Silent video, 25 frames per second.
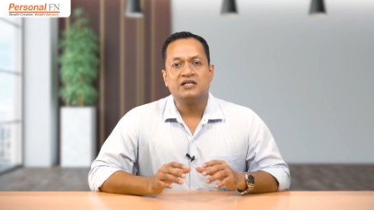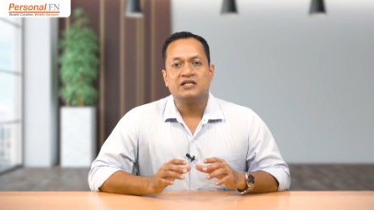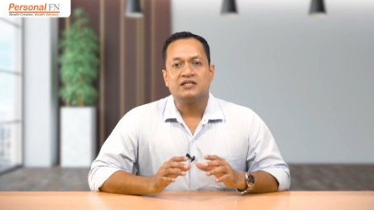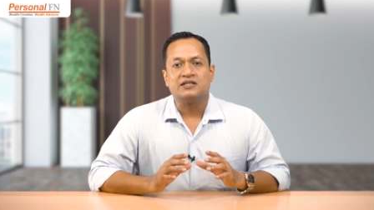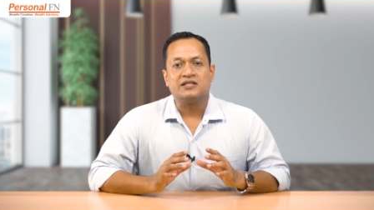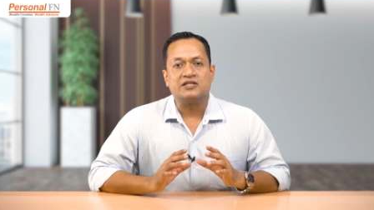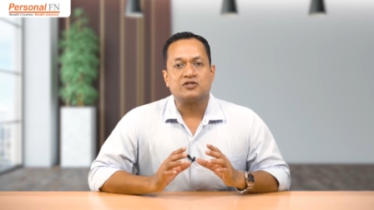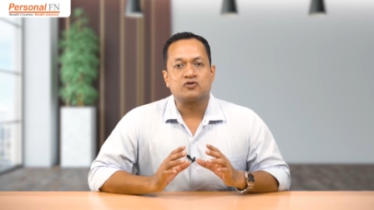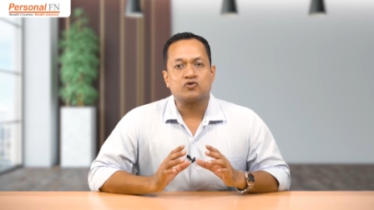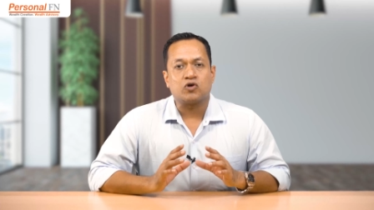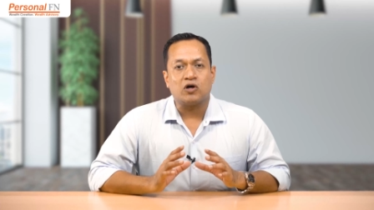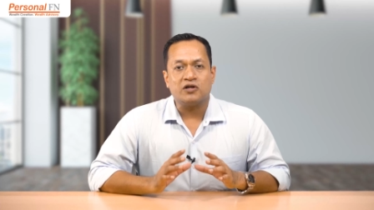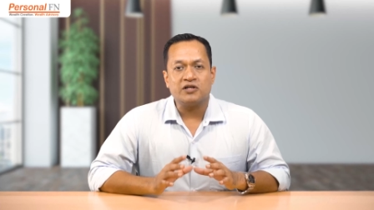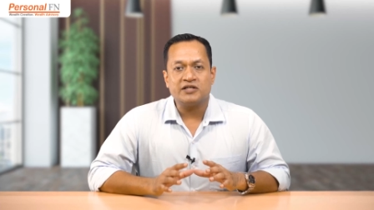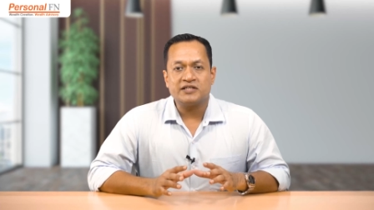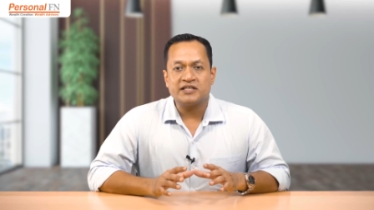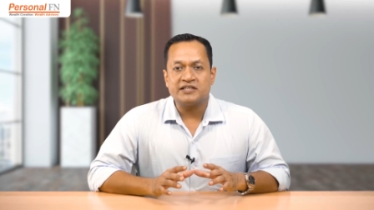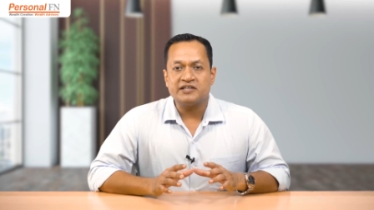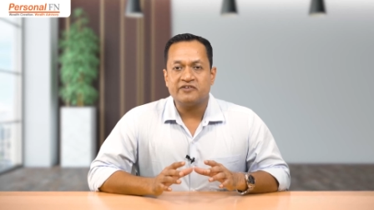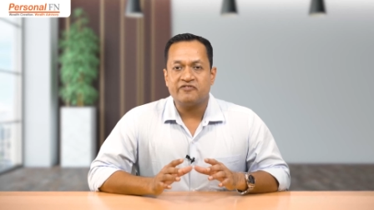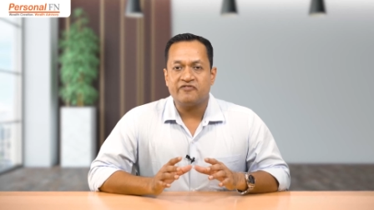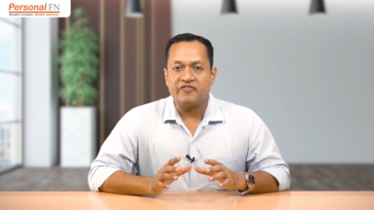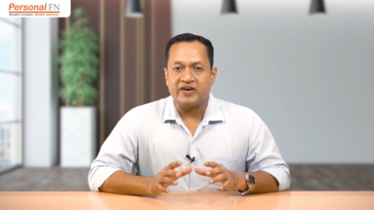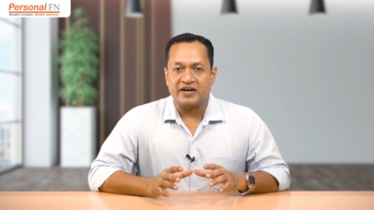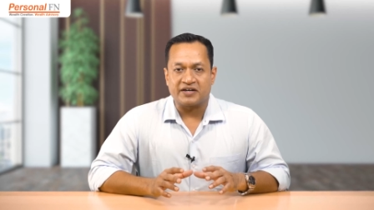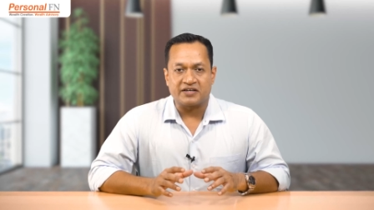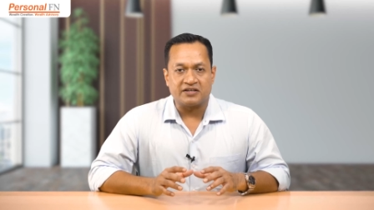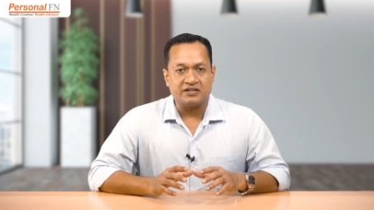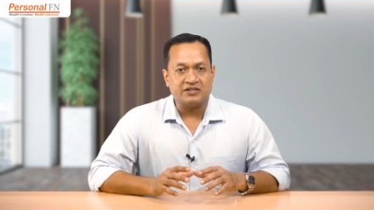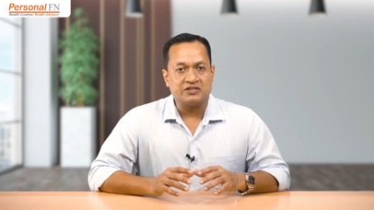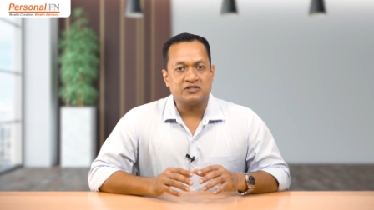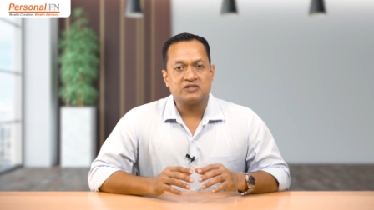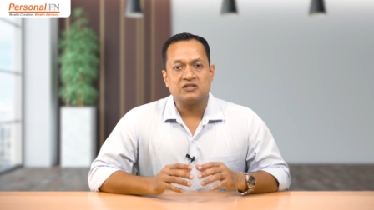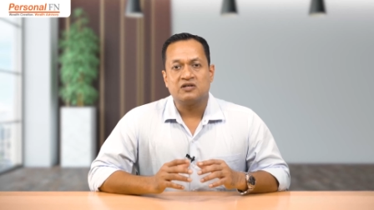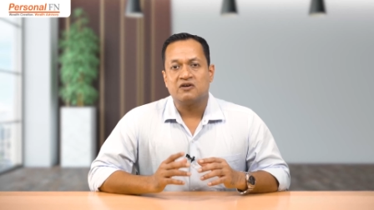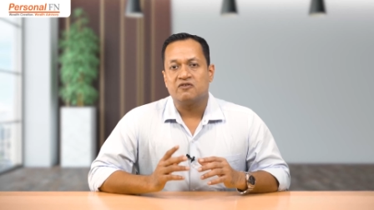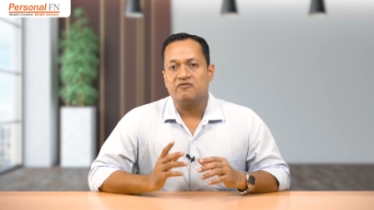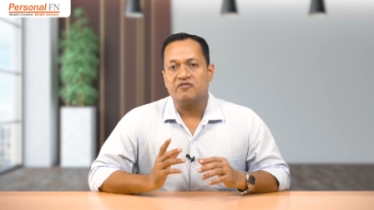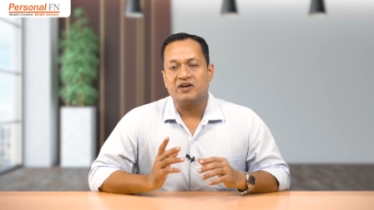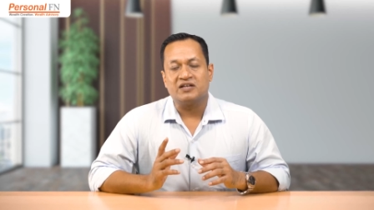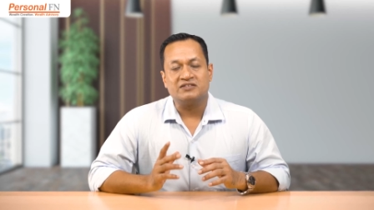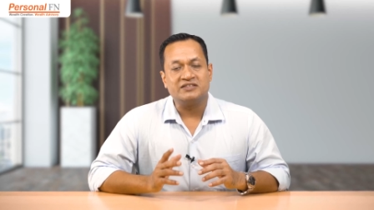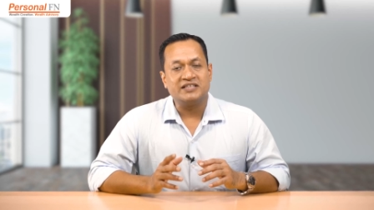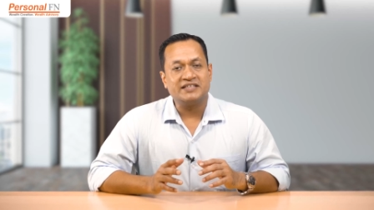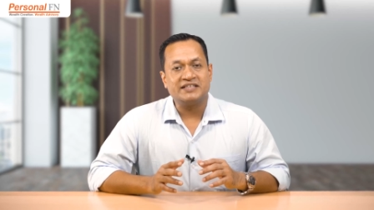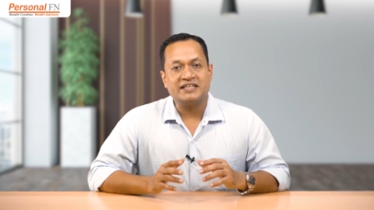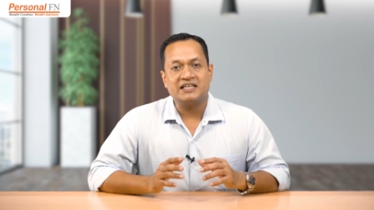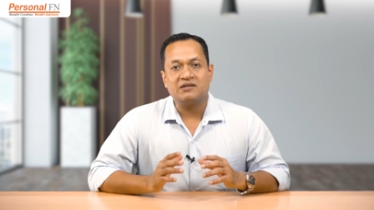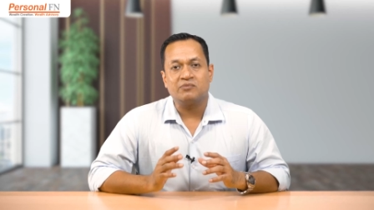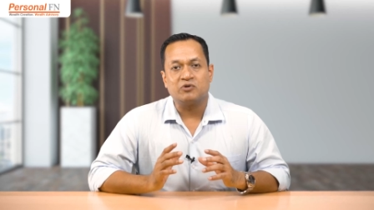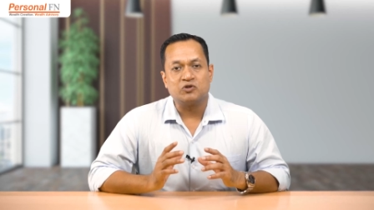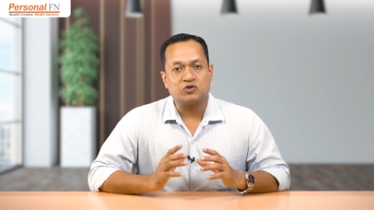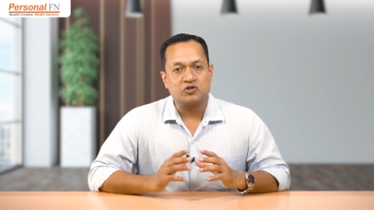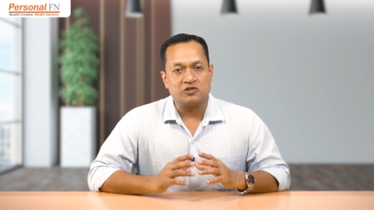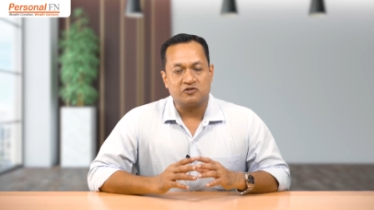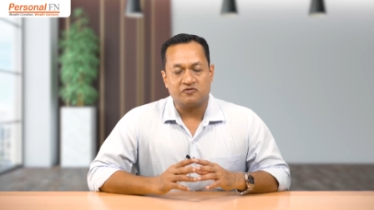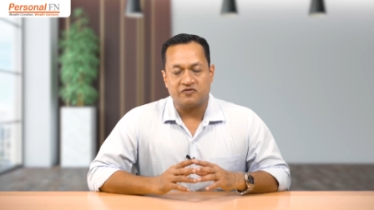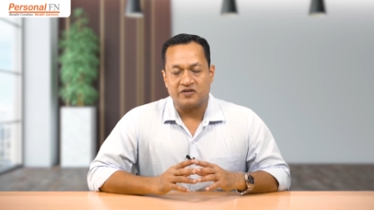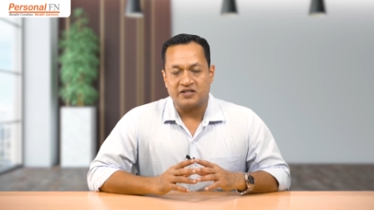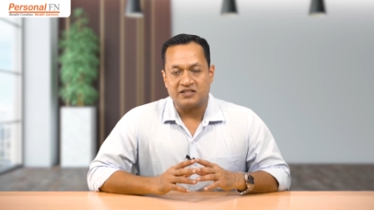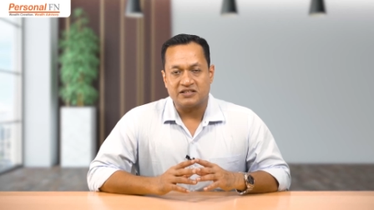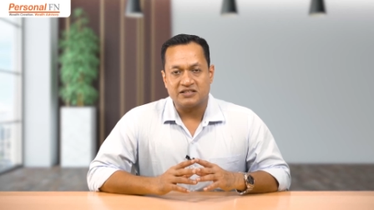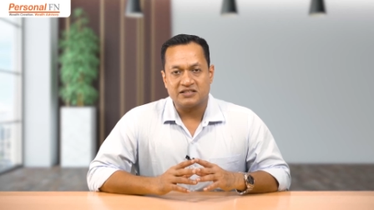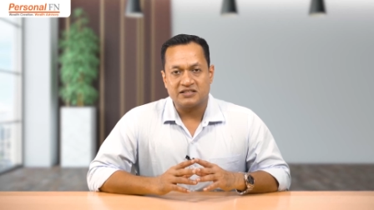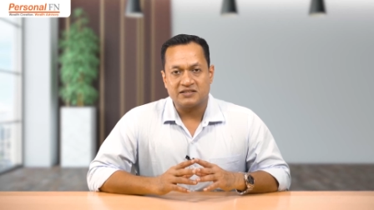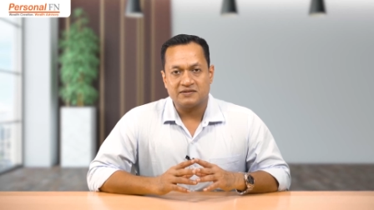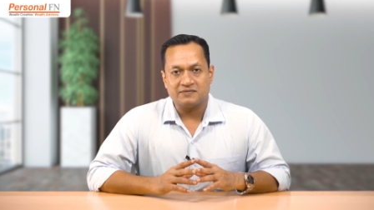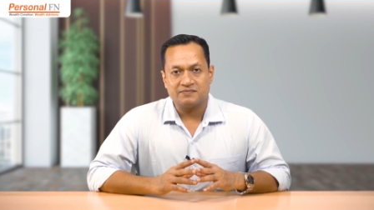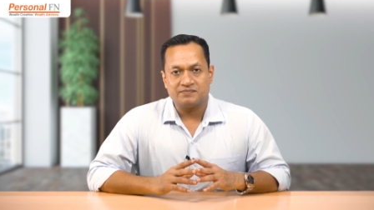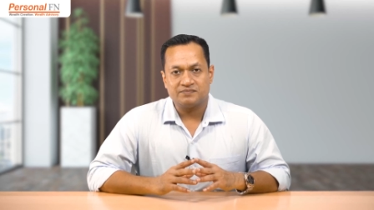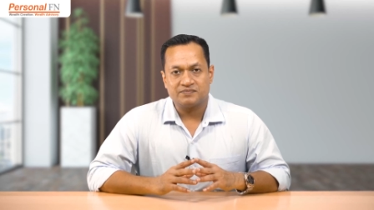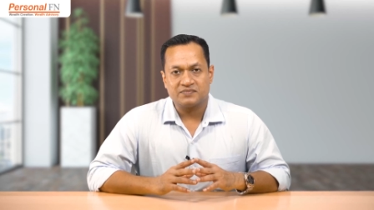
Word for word: these qualitative factors when rating mutual funds.